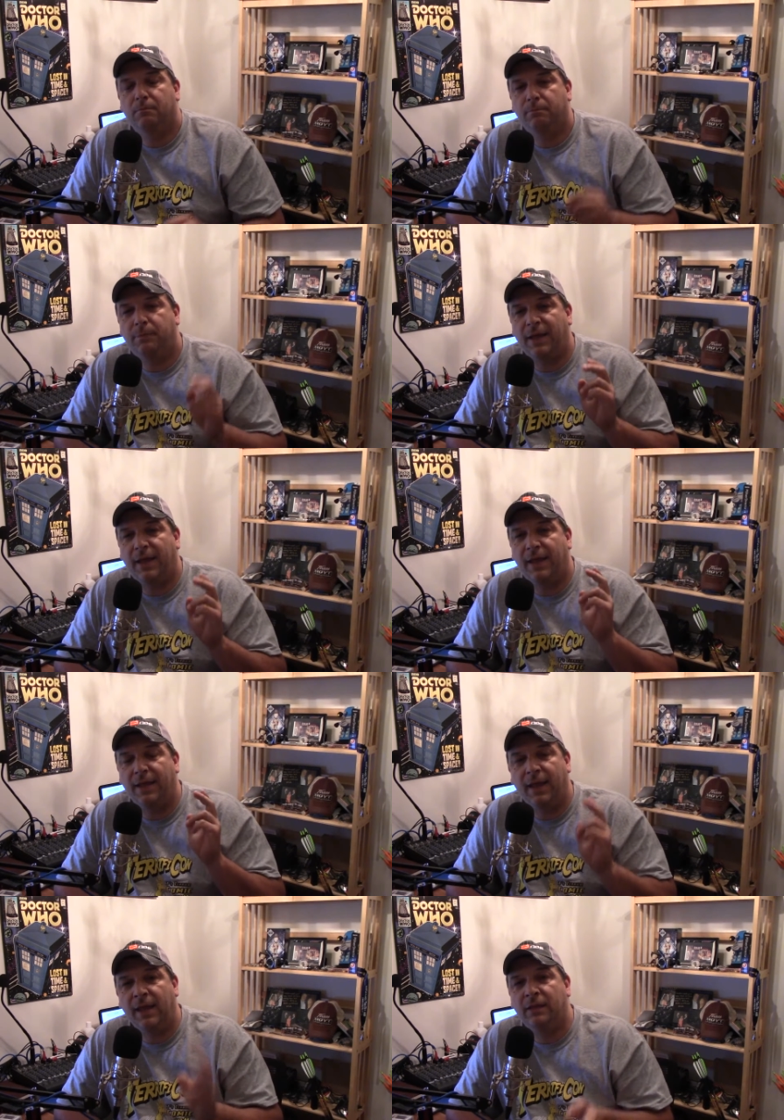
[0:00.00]

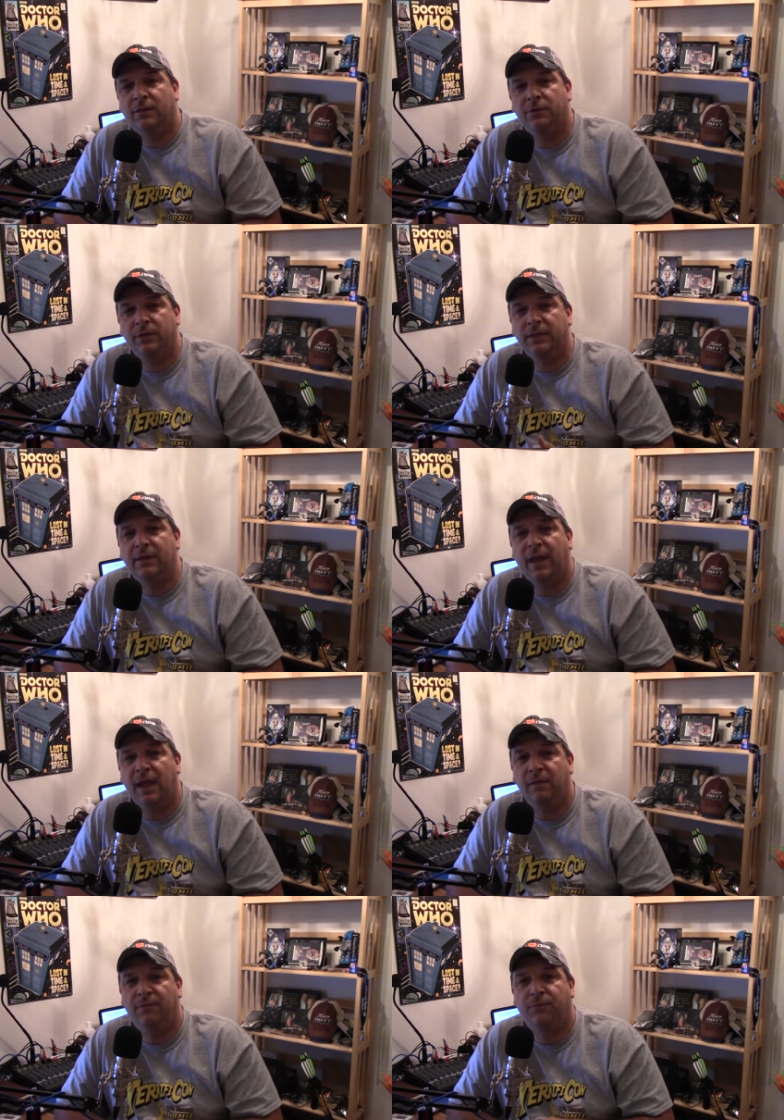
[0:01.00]
By 8:30 to
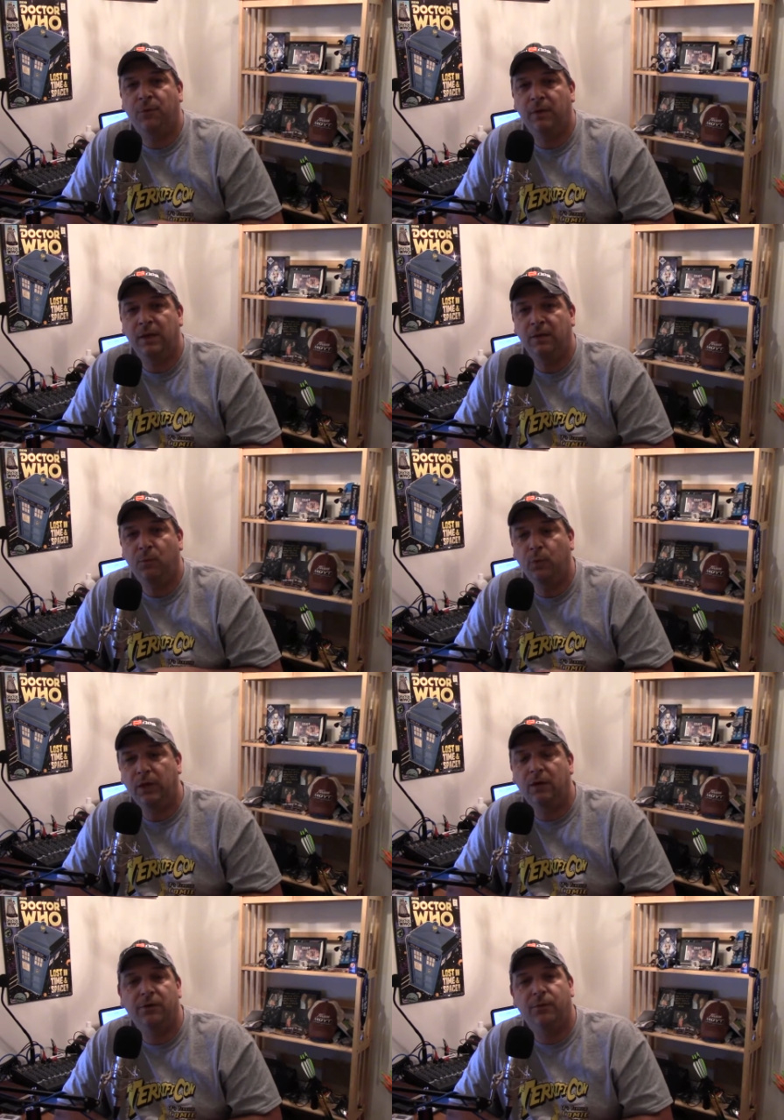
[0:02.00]
8:40,
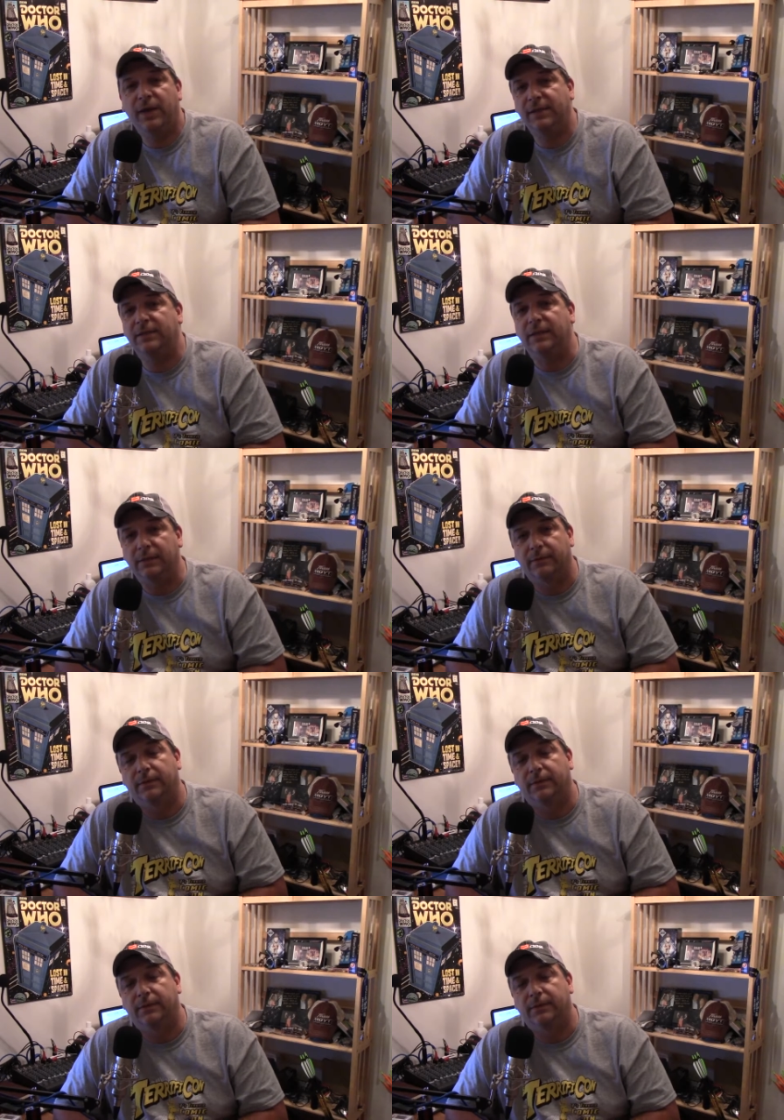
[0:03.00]
we are racing.